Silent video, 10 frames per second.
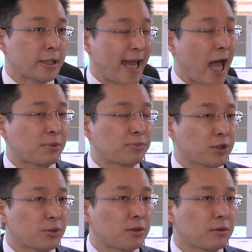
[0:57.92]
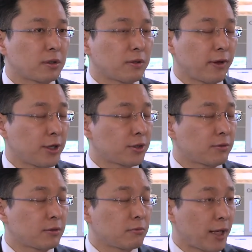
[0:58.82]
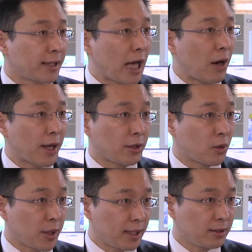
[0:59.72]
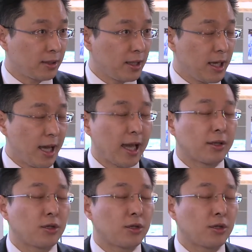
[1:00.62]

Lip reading: gap between the valuation right now and 2008. And